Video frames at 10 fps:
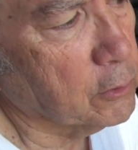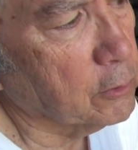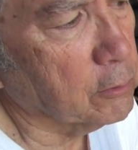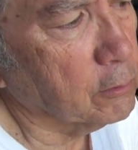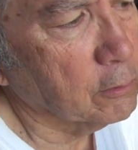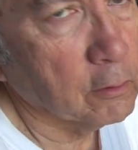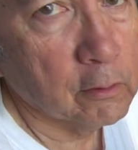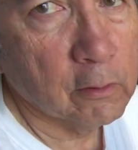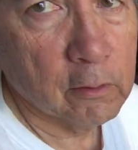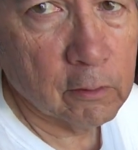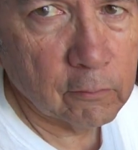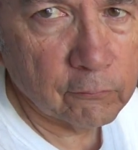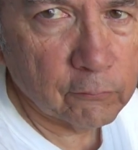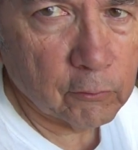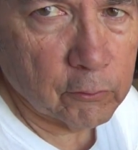here
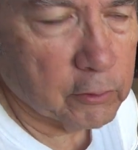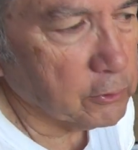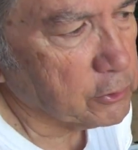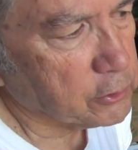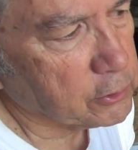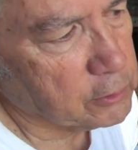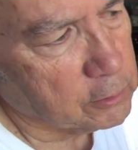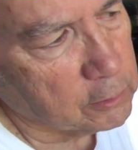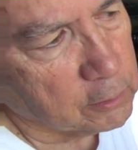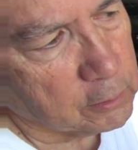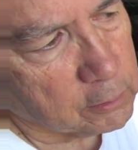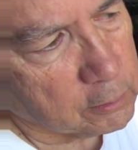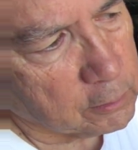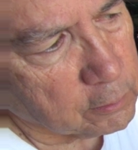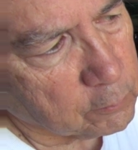for this
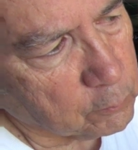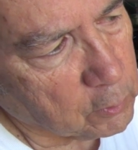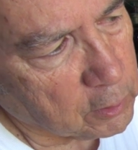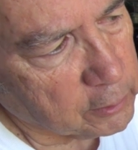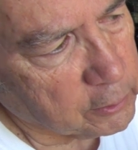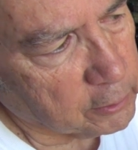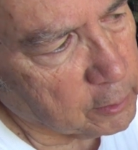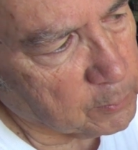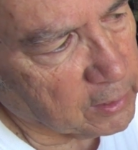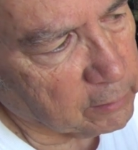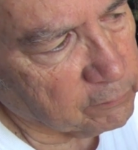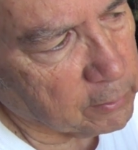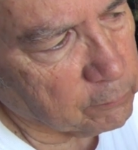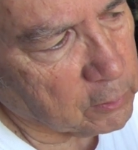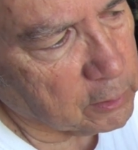rod to come out of. That
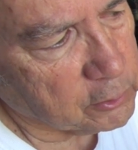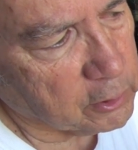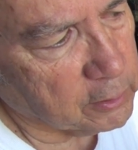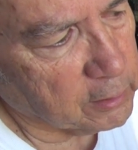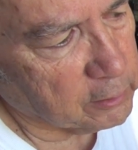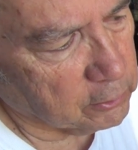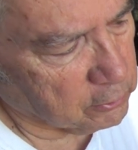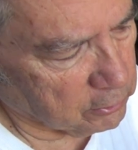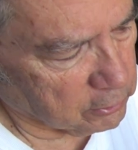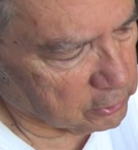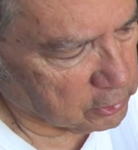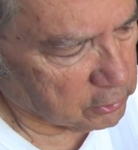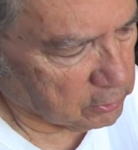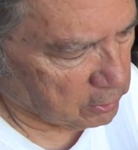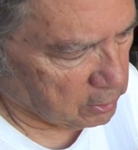rod's connected to this
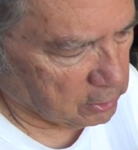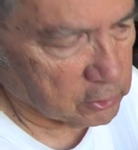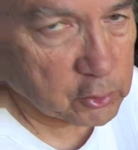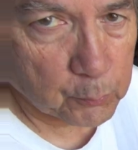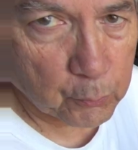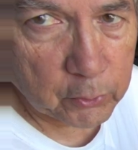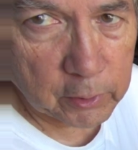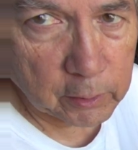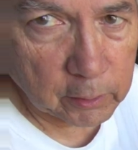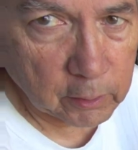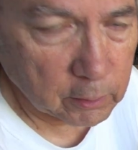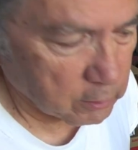spring,